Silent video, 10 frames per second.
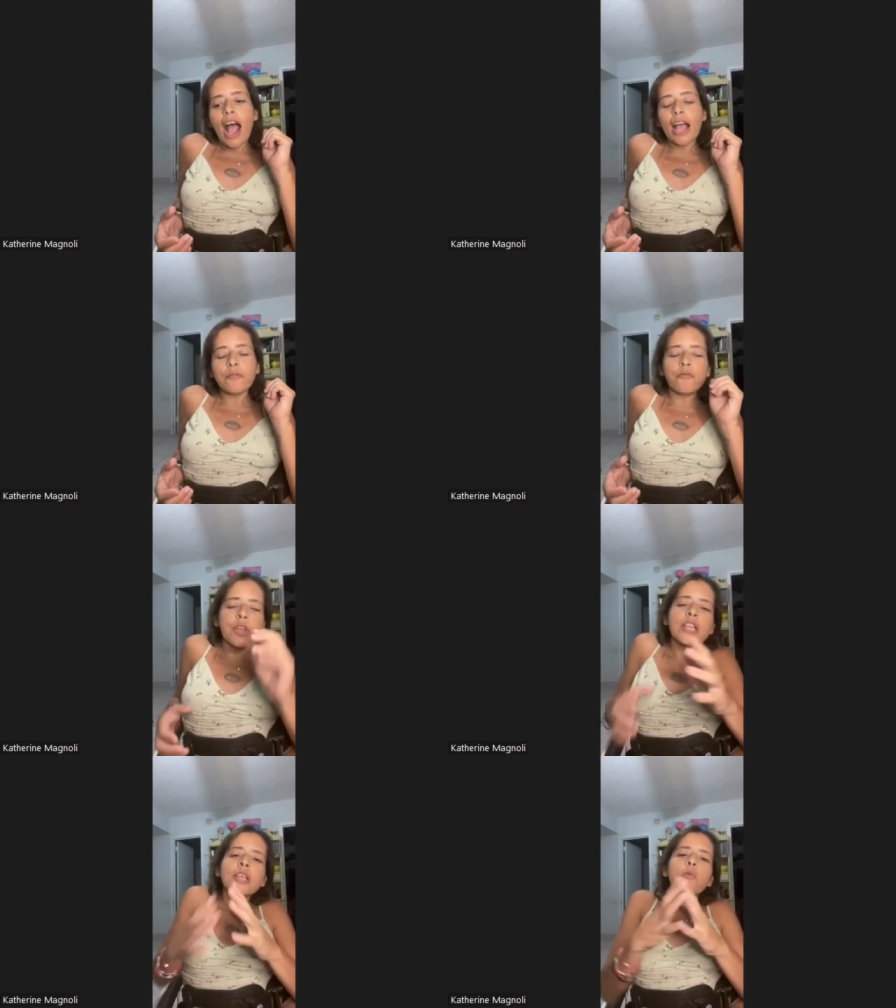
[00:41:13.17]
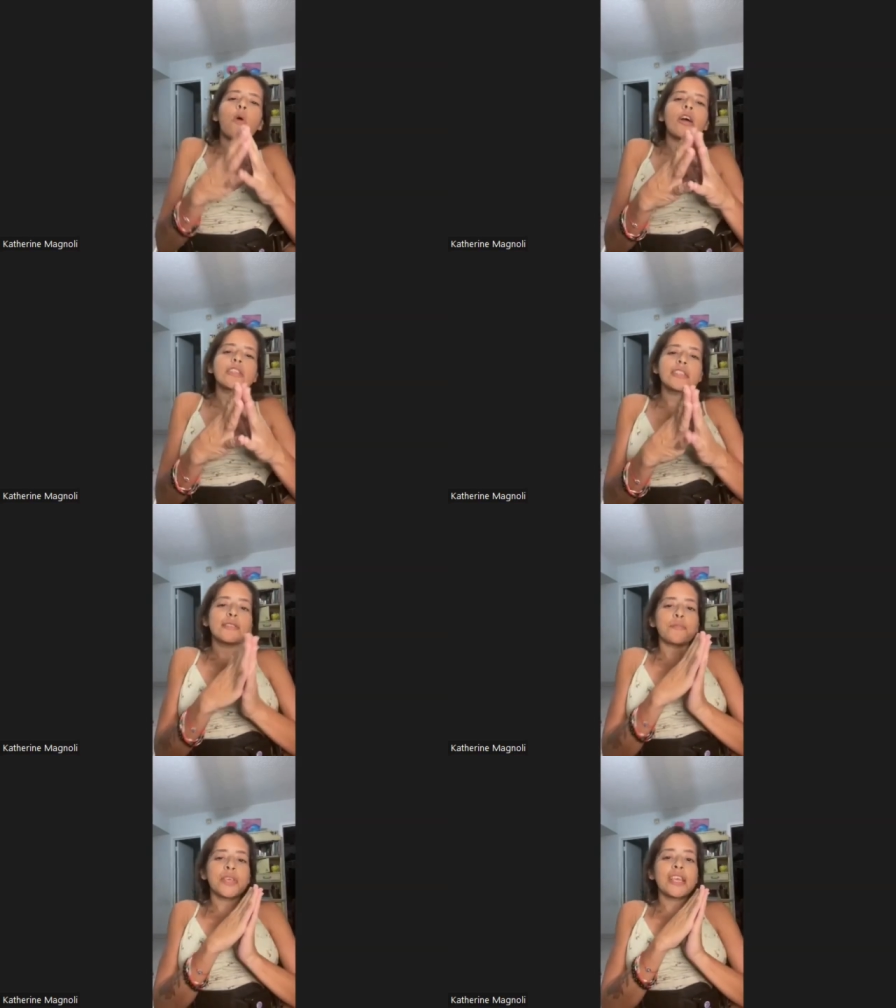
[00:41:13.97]
I really want
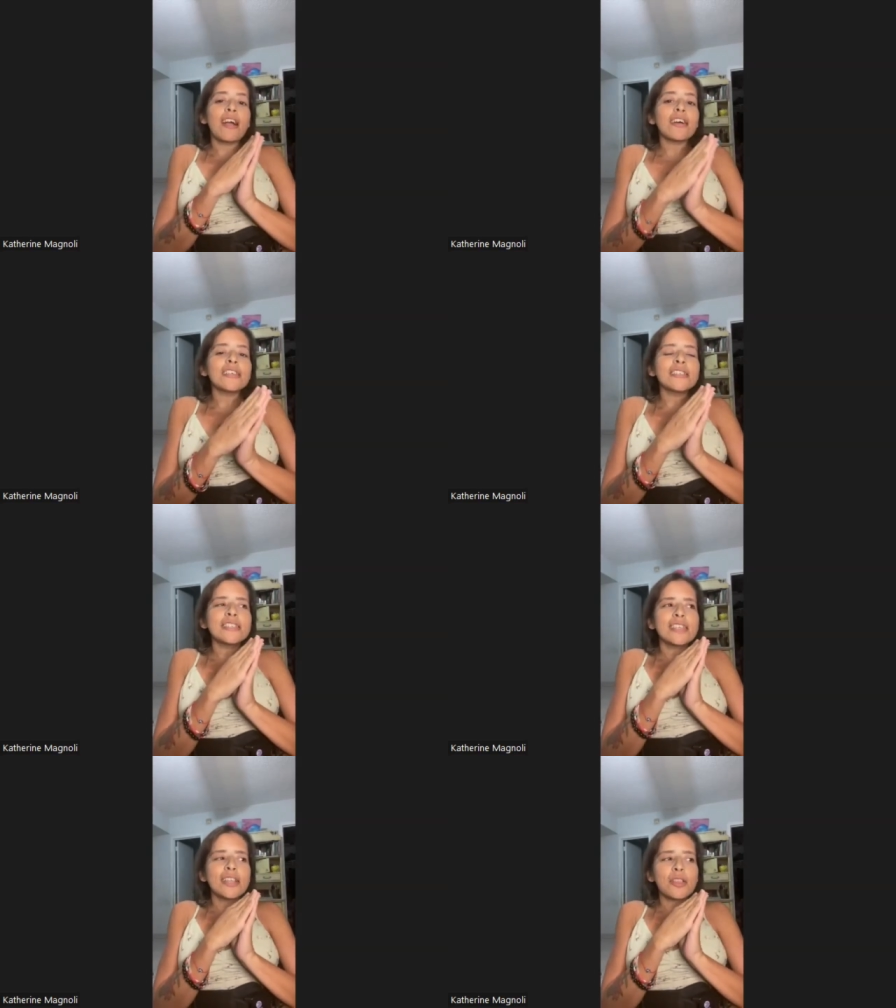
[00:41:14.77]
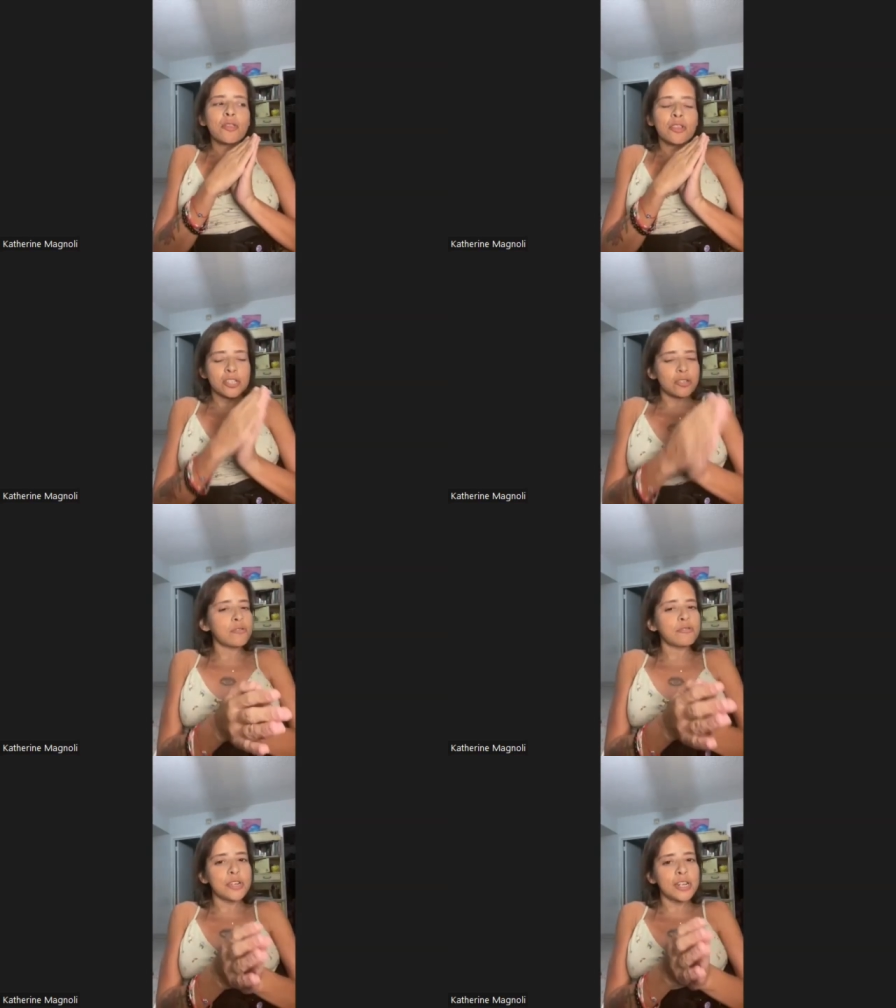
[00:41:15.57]
because the
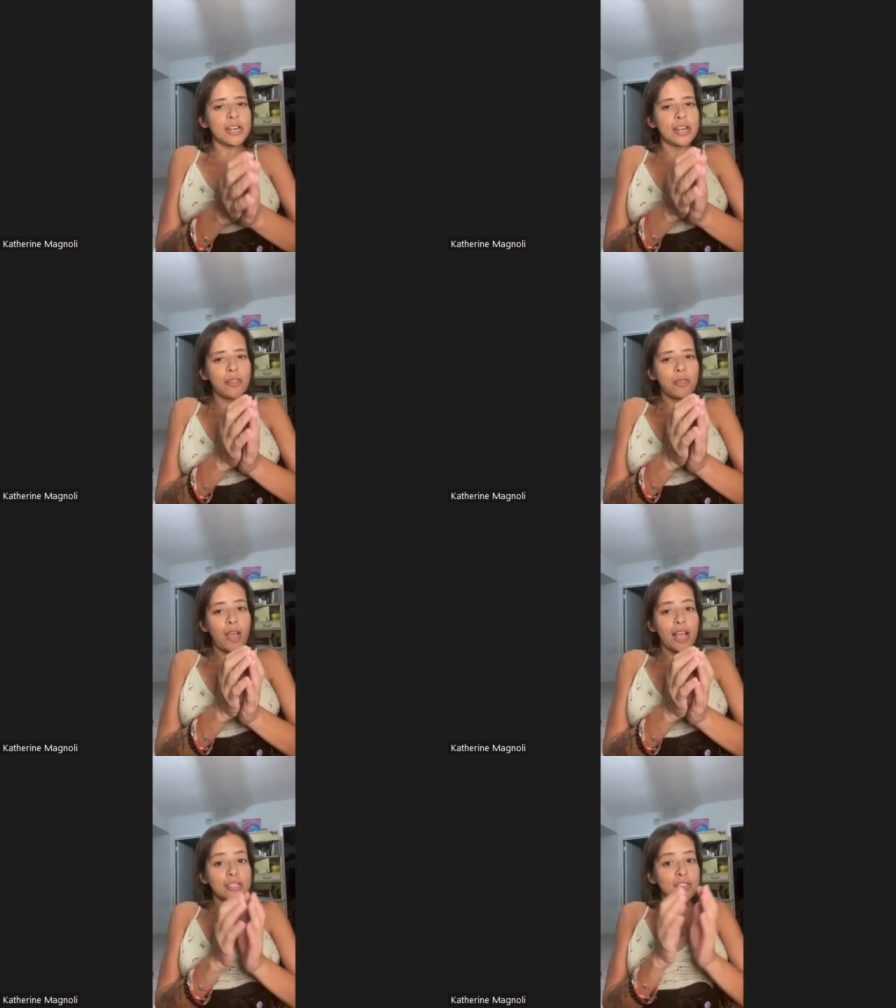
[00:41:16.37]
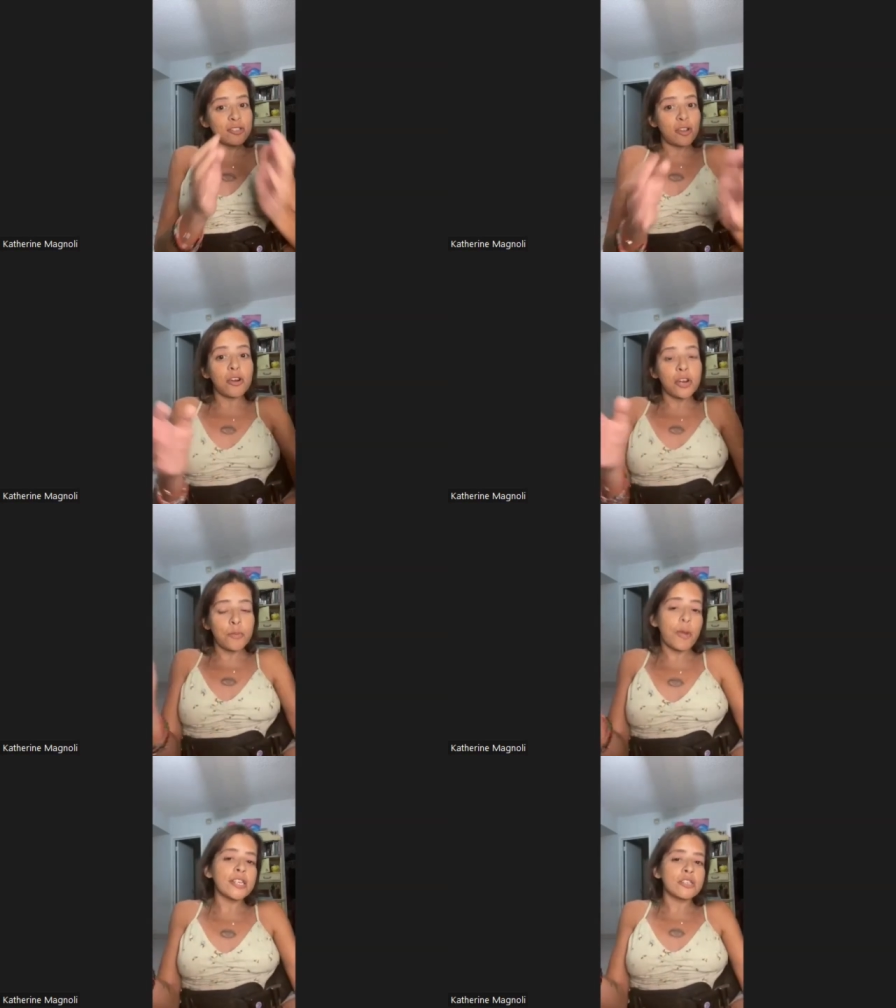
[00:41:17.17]
children that
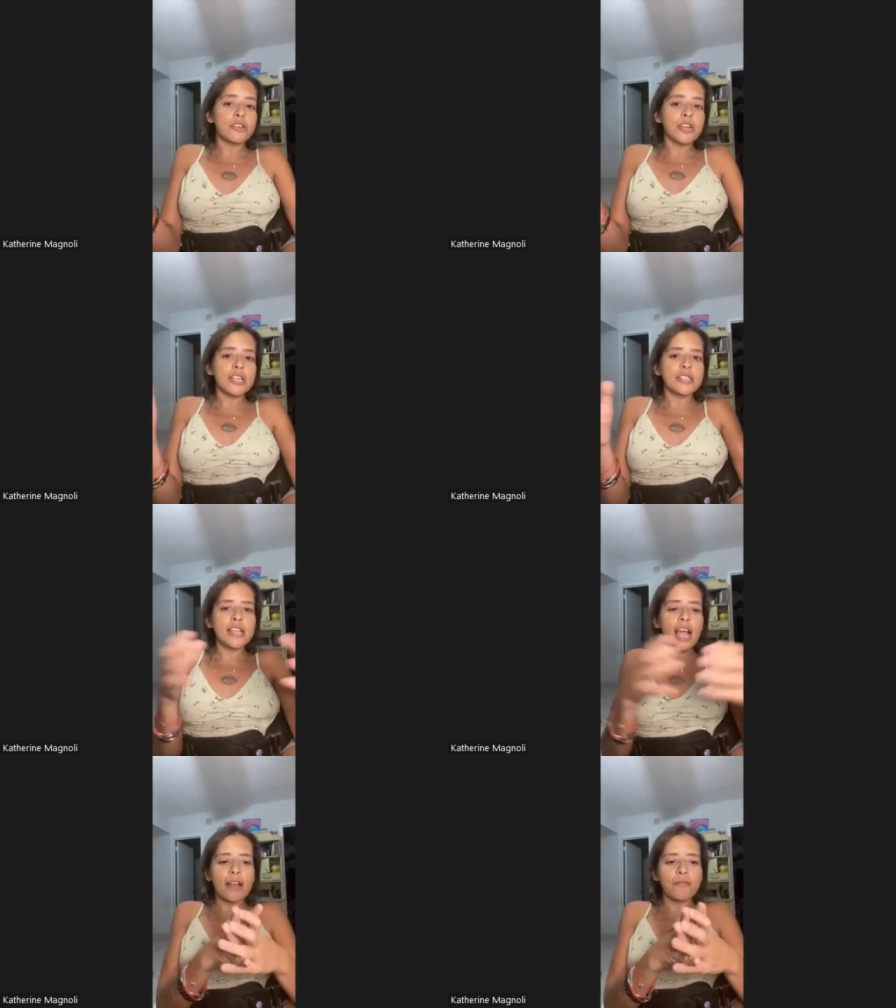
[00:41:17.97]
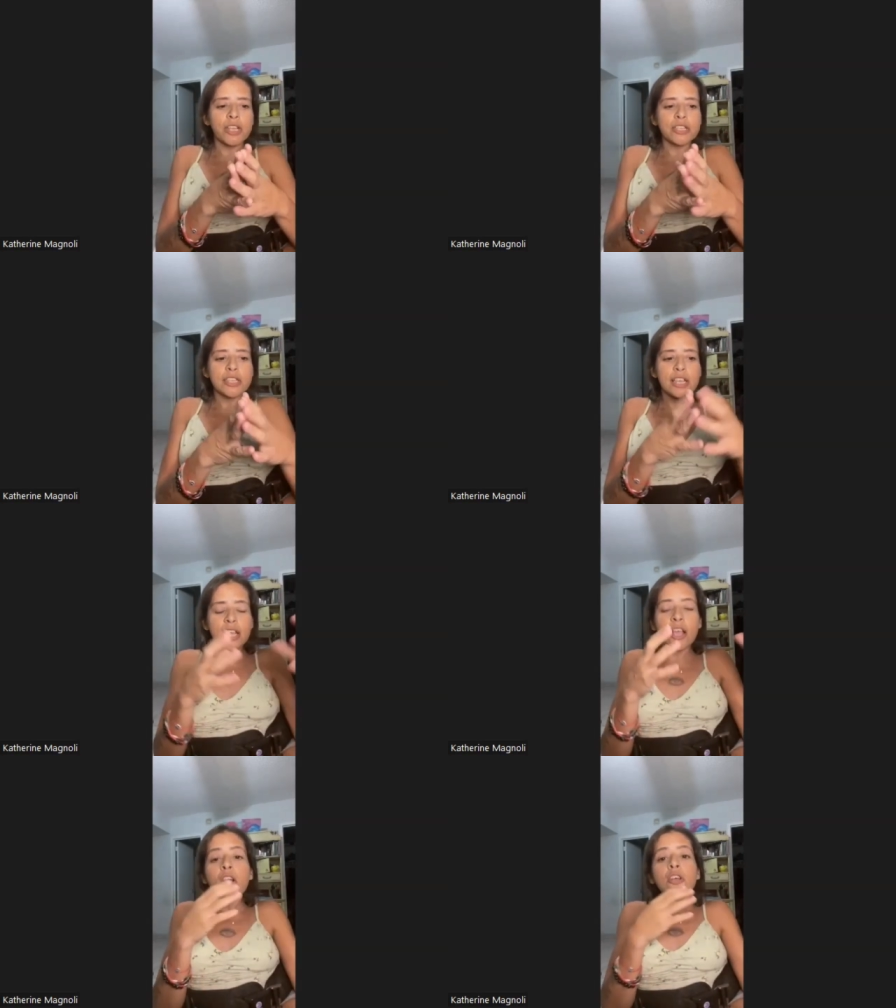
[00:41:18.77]
started my journey into
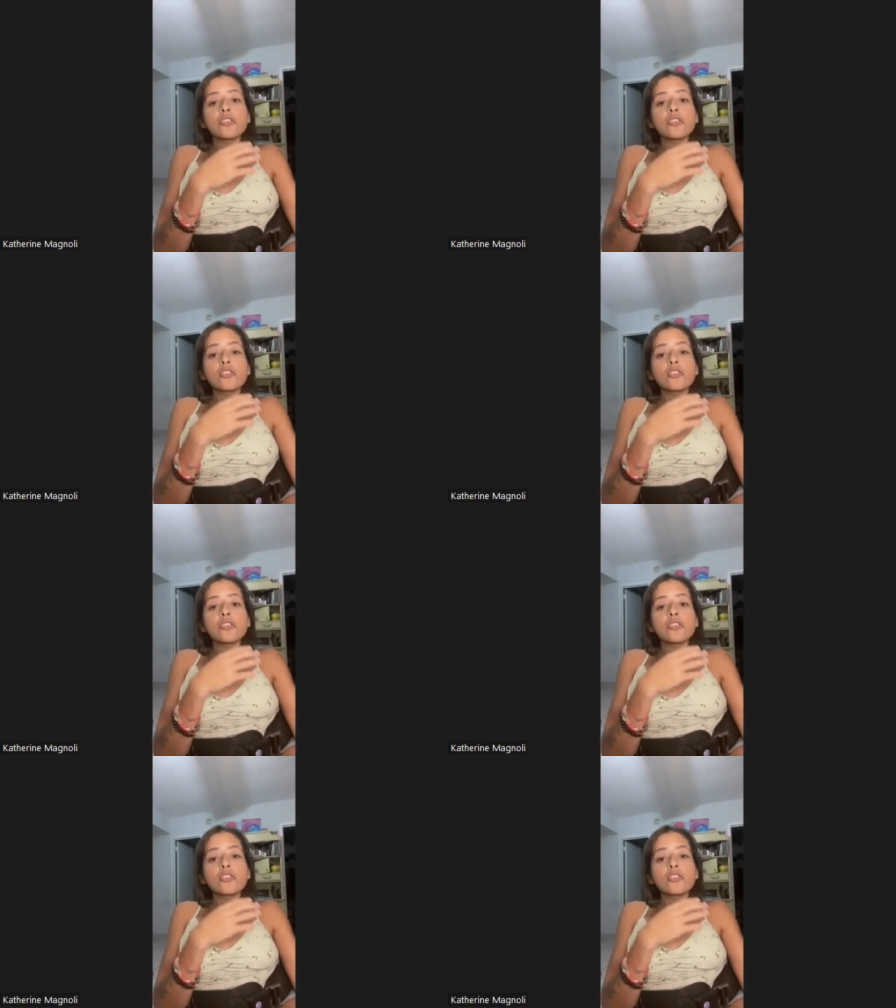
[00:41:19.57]
advocacy